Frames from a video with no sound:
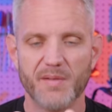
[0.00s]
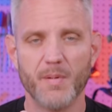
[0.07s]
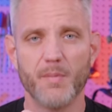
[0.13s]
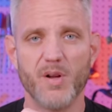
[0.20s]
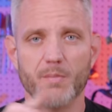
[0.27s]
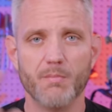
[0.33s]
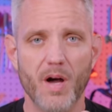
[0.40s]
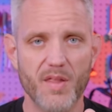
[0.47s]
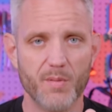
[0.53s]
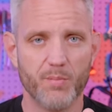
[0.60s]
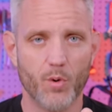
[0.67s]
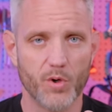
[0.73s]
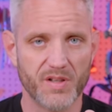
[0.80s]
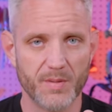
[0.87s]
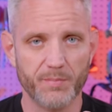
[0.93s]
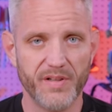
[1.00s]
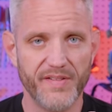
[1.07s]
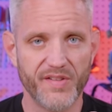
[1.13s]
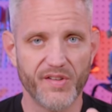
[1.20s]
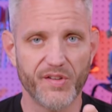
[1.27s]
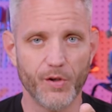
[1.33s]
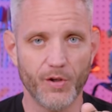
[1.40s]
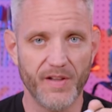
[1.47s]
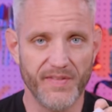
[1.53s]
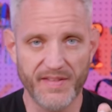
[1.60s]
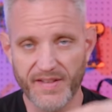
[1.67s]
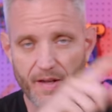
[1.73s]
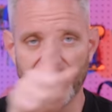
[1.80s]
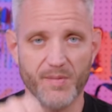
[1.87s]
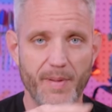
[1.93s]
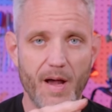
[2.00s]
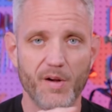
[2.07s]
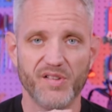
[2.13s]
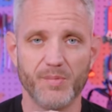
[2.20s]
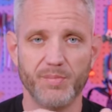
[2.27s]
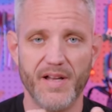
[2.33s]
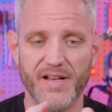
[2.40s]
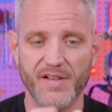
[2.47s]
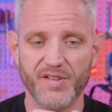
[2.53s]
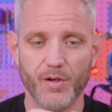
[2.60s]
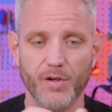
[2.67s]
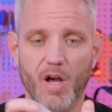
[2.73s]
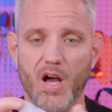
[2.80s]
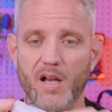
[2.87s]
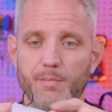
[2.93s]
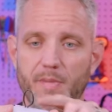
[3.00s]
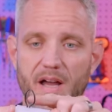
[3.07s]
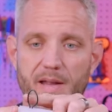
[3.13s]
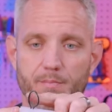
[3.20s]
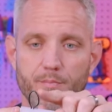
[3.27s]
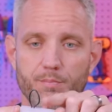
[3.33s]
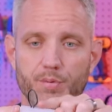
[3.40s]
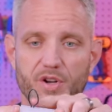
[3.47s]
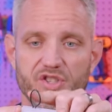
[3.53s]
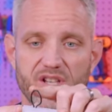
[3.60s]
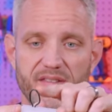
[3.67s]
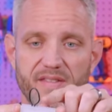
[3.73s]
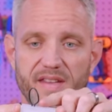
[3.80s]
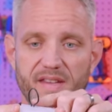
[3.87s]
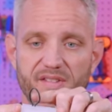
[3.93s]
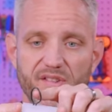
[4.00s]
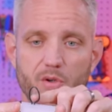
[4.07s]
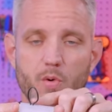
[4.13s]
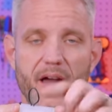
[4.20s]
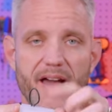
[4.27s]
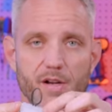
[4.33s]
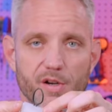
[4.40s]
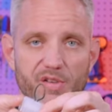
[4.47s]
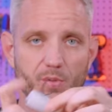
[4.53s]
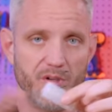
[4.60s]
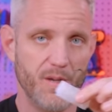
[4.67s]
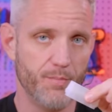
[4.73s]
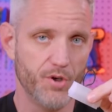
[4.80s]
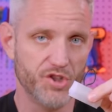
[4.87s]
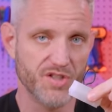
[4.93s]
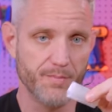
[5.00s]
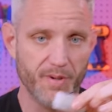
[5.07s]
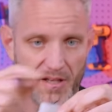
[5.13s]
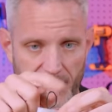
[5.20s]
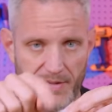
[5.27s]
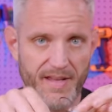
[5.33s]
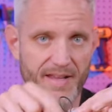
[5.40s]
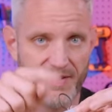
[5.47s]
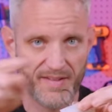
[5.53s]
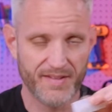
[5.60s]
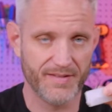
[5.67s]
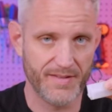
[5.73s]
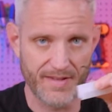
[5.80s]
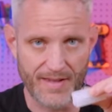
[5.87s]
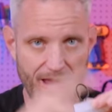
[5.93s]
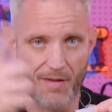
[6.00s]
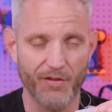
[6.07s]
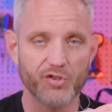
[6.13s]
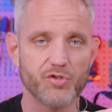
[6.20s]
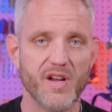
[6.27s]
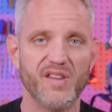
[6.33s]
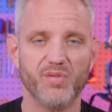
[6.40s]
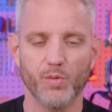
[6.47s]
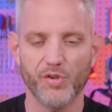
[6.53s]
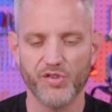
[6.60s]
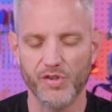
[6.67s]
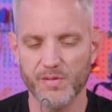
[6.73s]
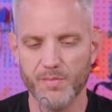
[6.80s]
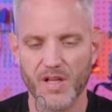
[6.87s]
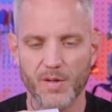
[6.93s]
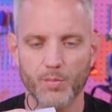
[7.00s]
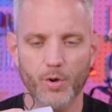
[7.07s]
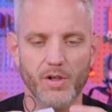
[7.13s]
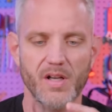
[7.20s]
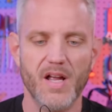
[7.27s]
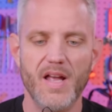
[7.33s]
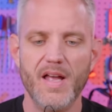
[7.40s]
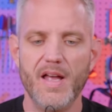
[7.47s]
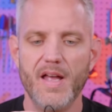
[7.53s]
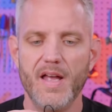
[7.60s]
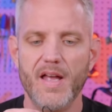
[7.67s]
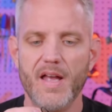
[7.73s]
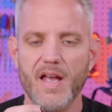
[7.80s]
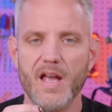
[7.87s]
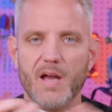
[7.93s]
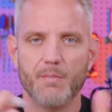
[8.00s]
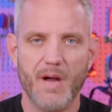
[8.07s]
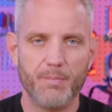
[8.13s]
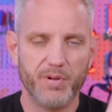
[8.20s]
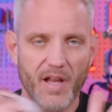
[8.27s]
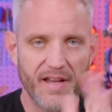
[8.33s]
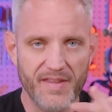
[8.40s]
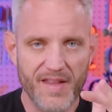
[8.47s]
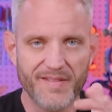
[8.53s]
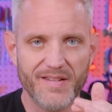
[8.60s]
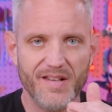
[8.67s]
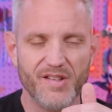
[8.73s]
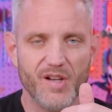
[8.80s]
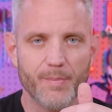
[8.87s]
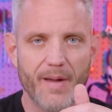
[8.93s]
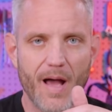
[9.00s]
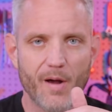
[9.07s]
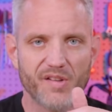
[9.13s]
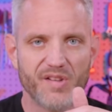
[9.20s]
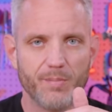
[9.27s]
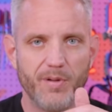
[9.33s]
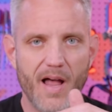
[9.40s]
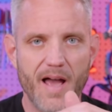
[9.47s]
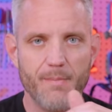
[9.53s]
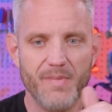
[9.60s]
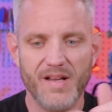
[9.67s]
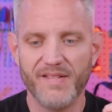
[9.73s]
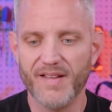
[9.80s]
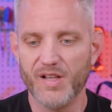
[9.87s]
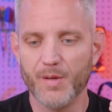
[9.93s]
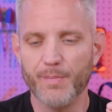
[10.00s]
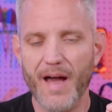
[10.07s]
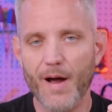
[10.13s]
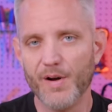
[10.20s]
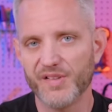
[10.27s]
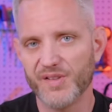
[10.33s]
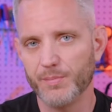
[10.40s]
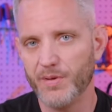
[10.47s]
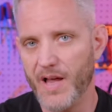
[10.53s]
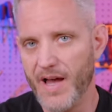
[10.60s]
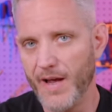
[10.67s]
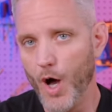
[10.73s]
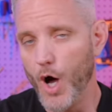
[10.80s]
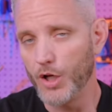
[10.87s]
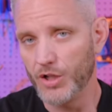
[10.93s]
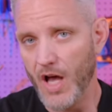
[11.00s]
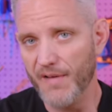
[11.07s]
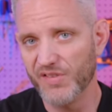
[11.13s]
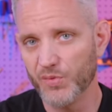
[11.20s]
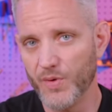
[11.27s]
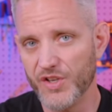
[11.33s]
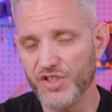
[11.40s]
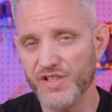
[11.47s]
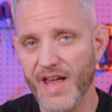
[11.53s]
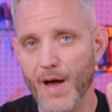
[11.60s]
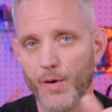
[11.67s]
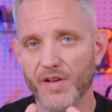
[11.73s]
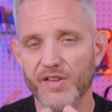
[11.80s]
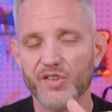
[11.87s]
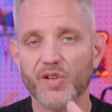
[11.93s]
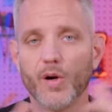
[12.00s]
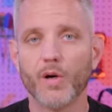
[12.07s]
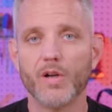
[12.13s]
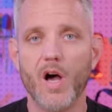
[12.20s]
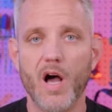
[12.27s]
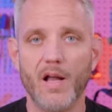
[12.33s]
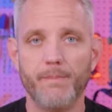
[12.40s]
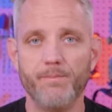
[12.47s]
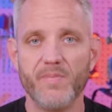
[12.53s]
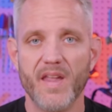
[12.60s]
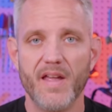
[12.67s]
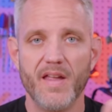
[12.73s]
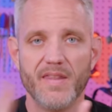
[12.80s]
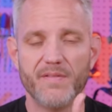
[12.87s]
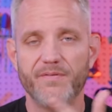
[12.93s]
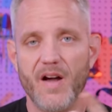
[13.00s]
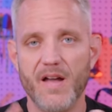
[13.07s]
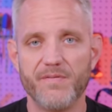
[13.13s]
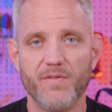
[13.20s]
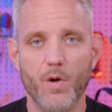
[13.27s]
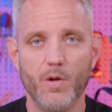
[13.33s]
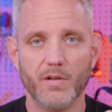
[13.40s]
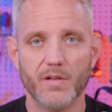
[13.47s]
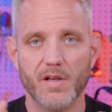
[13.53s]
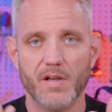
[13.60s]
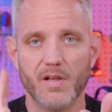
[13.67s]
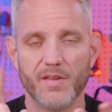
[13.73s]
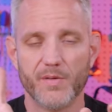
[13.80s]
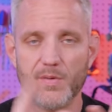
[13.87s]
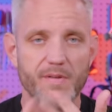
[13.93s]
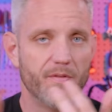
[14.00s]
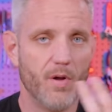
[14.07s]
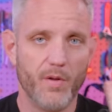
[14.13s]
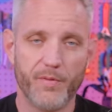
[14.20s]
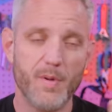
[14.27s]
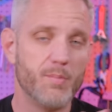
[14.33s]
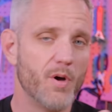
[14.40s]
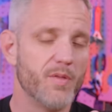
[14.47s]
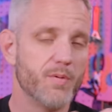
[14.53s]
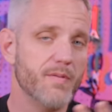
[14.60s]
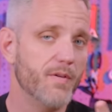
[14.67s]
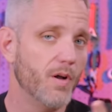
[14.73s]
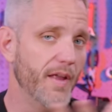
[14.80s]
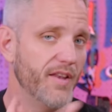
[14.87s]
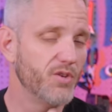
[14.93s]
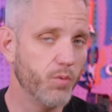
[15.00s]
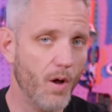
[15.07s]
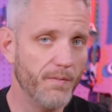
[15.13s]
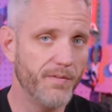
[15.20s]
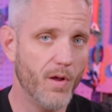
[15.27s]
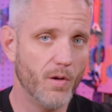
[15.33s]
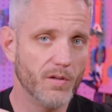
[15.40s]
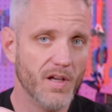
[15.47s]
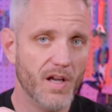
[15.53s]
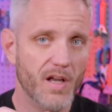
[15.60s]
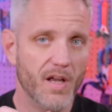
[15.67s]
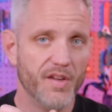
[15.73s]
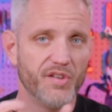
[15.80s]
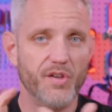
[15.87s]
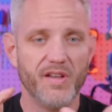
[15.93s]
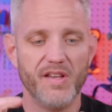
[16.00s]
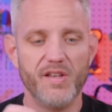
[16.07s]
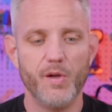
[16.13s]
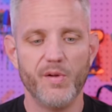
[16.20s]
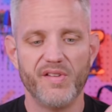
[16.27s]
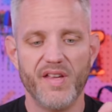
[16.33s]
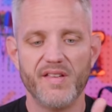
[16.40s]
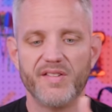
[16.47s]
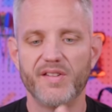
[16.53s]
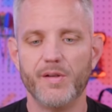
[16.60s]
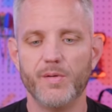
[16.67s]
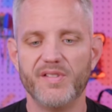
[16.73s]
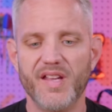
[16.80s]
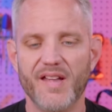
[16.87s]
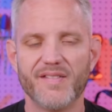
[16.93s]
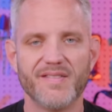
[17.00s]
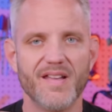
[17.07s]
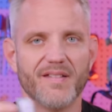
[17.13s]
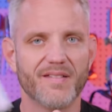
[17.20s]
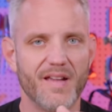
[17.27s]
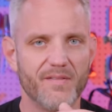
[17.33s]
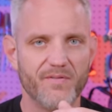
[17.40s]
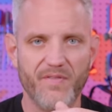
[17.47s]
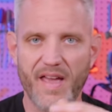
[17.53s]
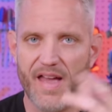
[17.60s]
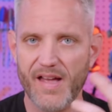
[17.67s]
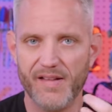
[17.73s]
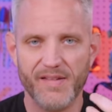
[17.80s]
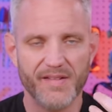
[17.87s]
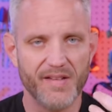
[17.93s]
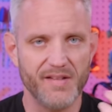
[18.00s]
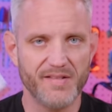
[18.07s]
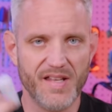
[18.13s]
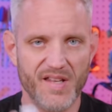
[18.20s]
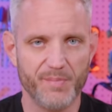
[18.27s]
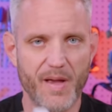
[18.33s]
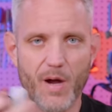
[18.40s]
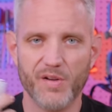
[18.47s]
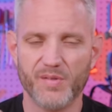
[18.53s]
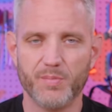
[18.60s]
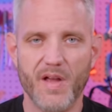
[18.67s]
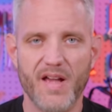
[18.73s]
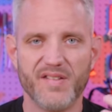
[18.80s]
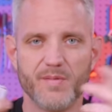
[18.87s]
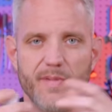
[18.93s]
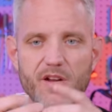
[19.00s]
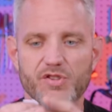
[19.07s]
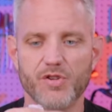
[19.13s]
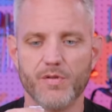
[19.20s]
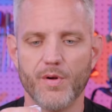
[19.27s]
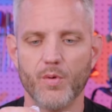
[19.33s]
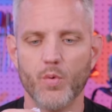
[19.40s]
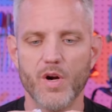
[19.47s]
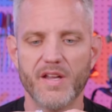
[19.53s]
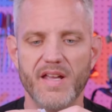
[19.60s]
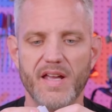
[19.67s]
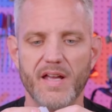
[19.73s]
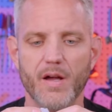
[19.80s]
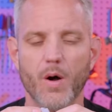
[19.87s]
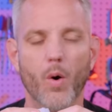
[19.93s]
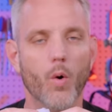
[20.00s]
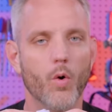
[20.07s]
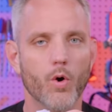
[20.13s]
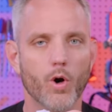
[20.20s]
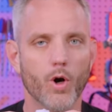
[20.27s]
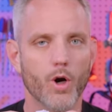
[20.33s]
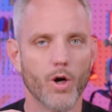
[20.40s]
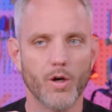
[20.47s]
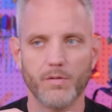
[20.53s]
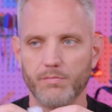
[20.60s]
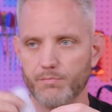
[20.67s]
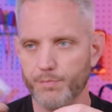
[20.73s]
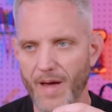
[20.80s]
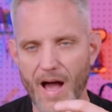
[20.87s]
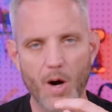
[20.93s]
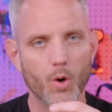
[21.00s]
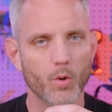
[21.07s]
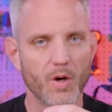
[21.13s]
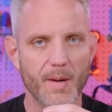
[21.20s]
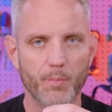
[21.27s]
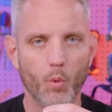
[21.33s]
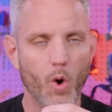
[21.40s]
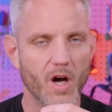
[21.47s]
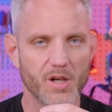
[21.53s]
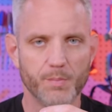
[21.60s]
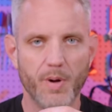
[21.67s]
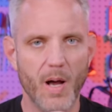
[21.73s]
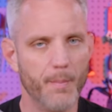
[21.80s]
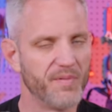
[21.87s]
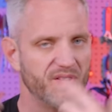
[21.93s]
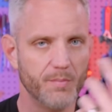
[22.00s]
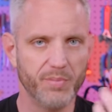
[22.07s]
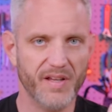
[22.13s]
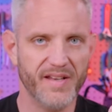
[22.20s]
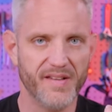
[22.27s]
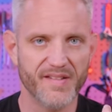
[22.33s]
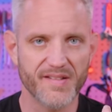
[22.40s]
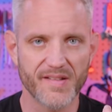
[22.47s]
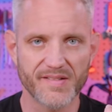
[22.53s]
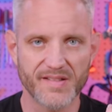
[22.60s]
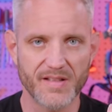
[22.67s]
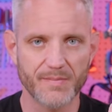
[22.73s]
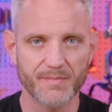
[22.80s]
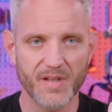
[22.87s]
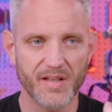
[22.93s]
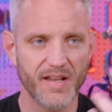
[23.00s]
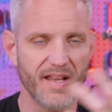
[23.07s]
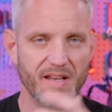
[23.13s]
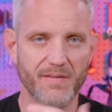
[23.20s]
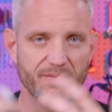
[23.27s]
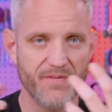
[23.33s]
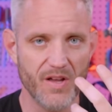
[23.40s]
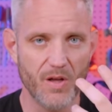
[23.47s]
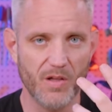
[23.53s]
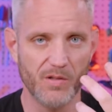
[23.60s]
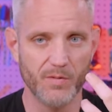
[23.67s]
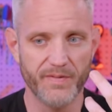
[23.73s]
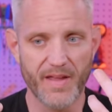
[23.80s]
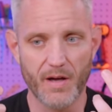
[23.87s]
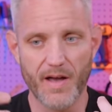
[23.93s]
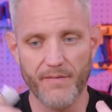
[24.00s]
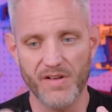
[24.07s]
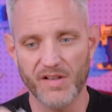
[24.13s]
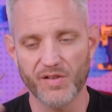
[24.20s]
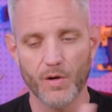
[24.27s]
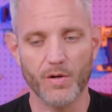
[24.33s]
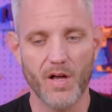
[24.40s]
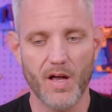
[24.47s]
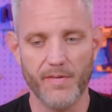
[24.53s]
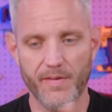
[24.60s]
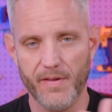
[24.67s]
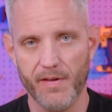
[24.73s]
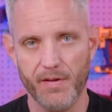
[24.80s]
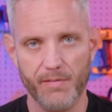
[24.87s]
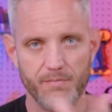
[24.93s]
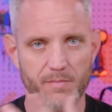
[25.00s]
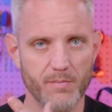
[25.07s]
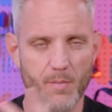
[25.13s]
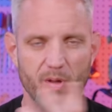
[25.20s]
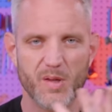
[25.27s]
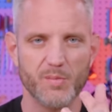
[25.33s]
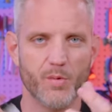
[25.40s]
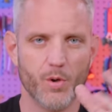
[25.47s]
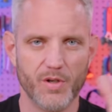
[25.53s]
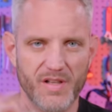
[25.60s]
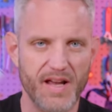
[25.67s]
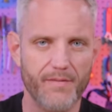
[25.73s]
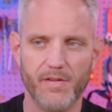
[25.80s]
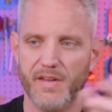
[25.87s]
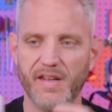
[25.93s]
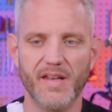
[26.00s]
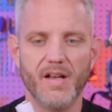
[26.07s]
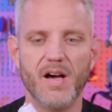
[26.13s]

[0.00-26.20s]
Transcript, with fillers: Remember, your motherboard completes the circuit that tells the power supply to turn on by bridging these two headers when you push the button. That's how the trace works through the motherboard. By plugging this into your power supply means that your power supply on-off switch now can turn on the 5 volt, 3 volt, 3.3 volt, and 12 volt so you can use it to test things like fans and test power supplies to make sure they're working or power up water pumps to bleed a system and get it filled without having to turn on the motherboard and have everything get